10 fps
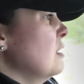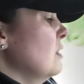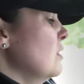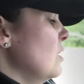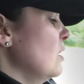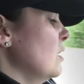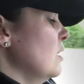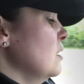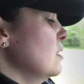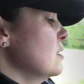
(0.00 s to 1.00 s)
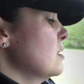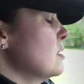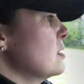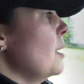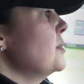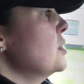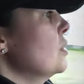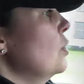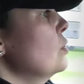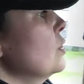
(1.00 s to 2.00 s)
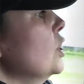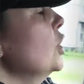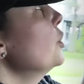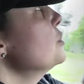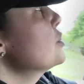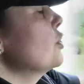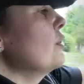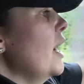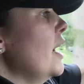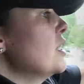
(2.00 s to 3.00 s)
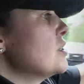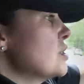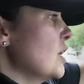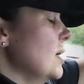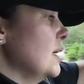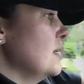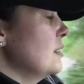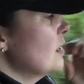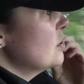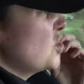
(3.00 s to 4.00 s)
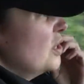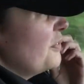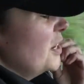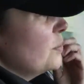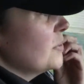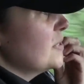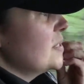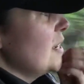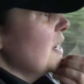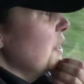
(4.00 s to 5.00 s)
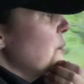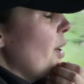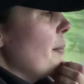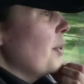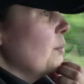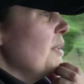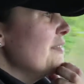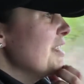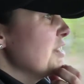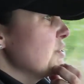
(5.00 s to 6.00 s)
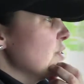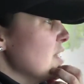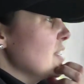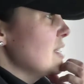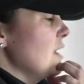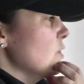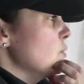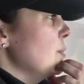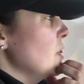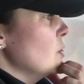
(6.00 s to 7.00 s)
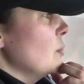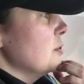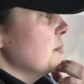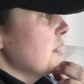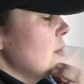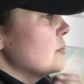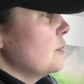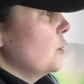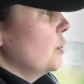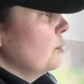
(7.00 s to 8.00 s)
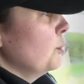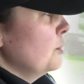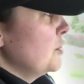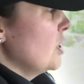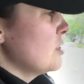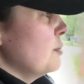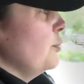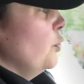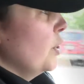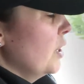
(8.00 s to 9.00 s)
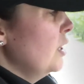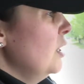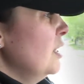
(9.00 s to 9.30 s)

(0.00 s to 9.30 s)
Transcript: The dog is kept in a closed garage and unsure if anyone's staying at the property. We have a history at this house. We've been there multiple times before and removed dogs before.